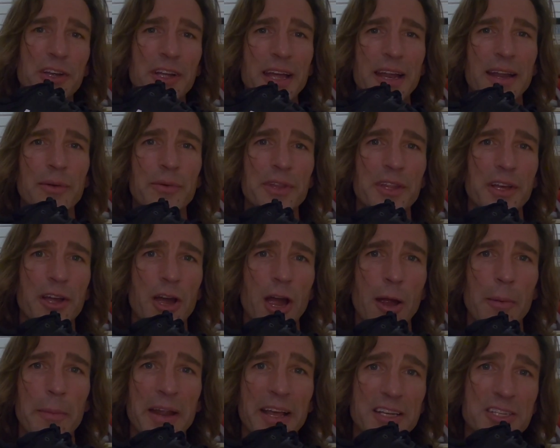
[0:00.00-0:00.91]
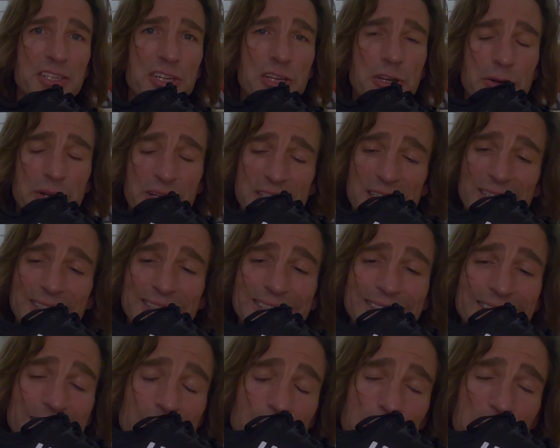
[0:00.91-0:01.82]
getting with the Carbon X2 is a
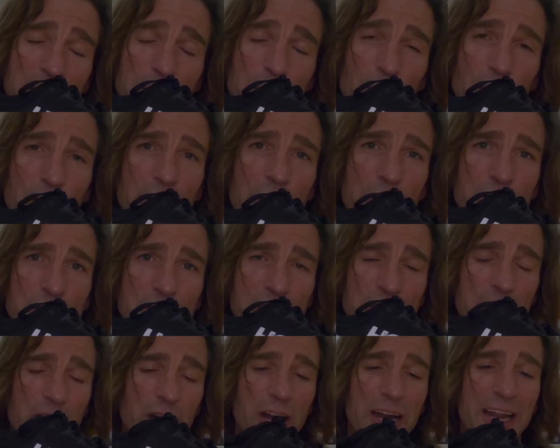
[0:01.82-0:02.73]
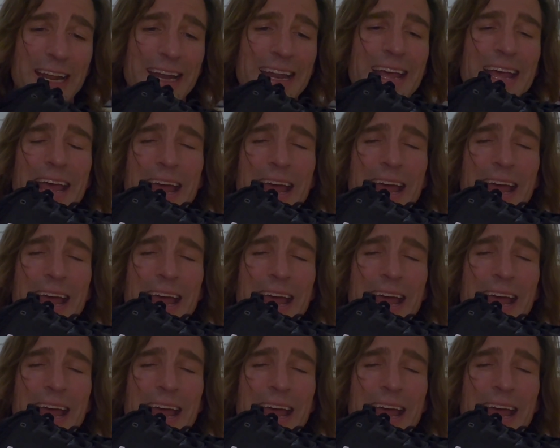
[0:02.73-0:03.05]
little bit more cushion on it